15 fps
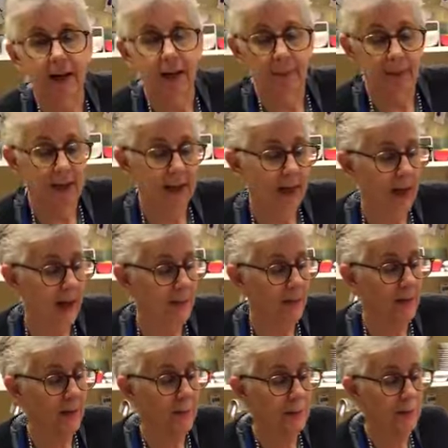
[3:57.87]
and then in a minute
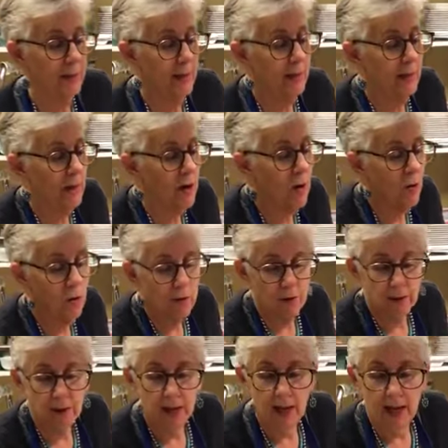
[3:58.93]
I'm going to put in the
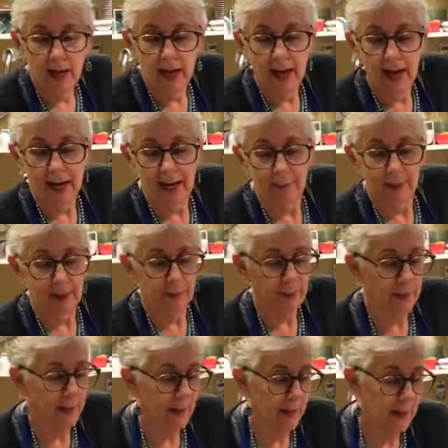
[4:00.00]
corn, and I'm
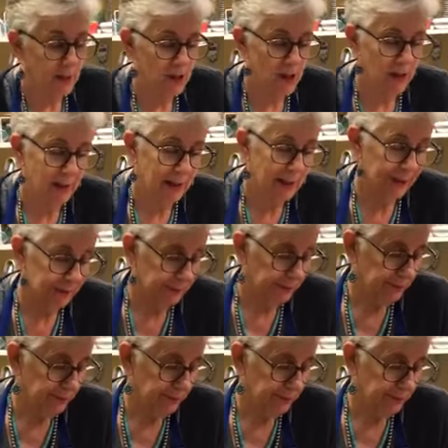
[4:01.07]
going to put in the chili.